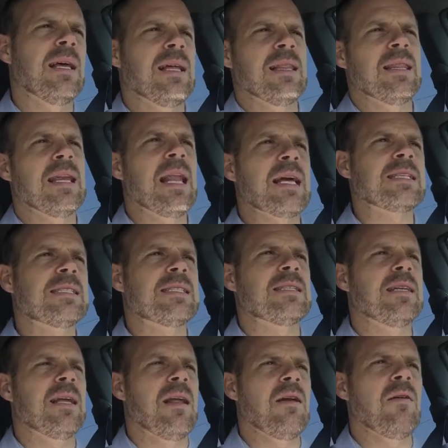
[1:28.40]
the
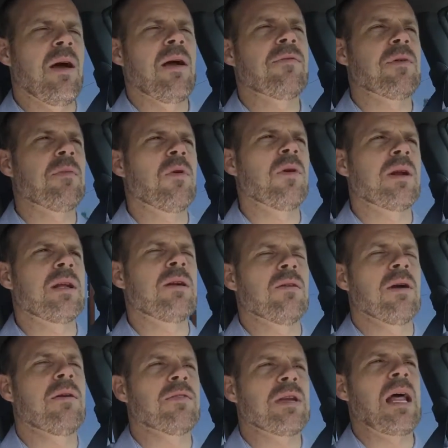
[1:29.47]
next, every morning
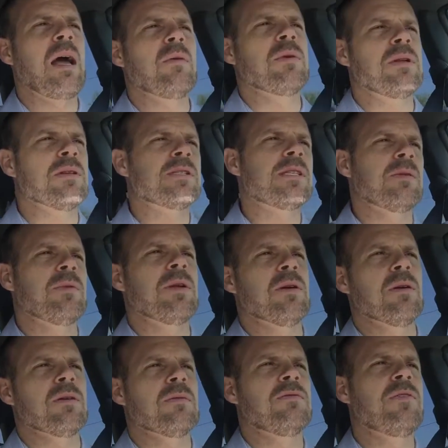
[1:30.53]
or every night when you're
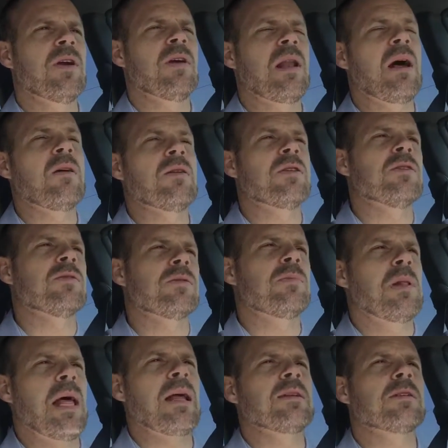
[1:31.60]
figuring out your
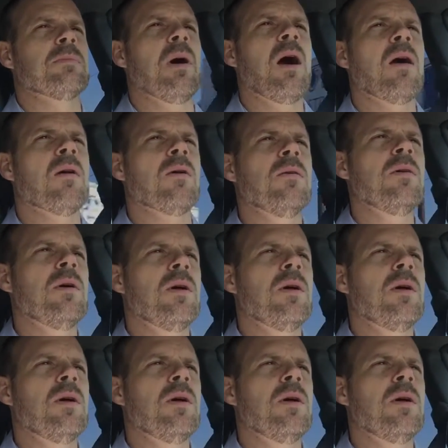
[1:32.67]
plan tomorrow.